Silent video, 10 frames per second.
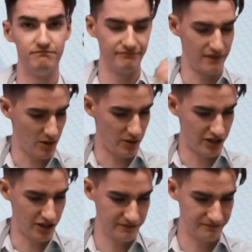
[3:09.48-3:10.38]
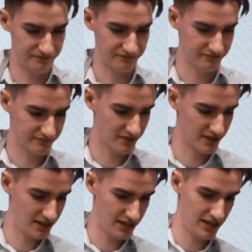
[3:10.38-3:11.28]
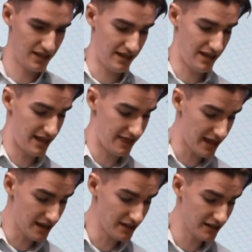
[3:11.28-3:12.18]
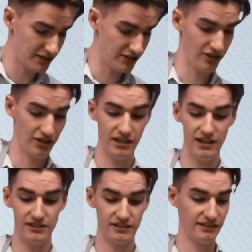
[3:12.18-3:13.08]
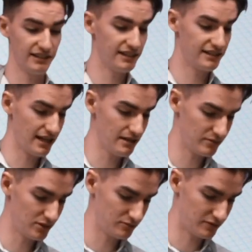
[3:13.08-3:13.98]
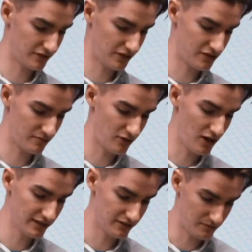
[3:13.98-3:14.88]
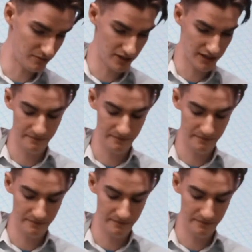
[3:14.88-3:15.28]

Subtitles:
There we go. And then you're going to need your sticky tape. Oh, I've got some rice on mine.